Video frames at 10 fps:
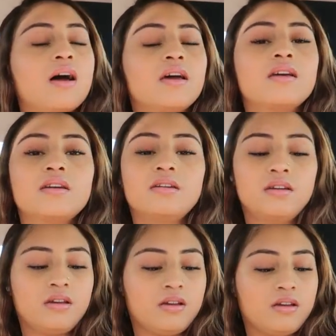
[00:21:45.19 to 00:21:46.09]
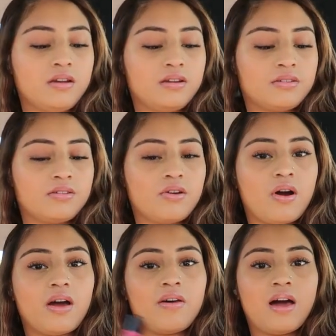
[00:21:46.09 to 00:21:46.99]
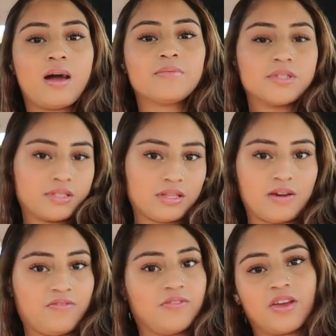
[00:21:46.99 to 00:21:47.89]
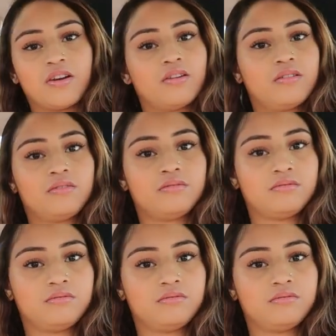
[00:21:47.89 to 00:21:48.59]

I'm just left there,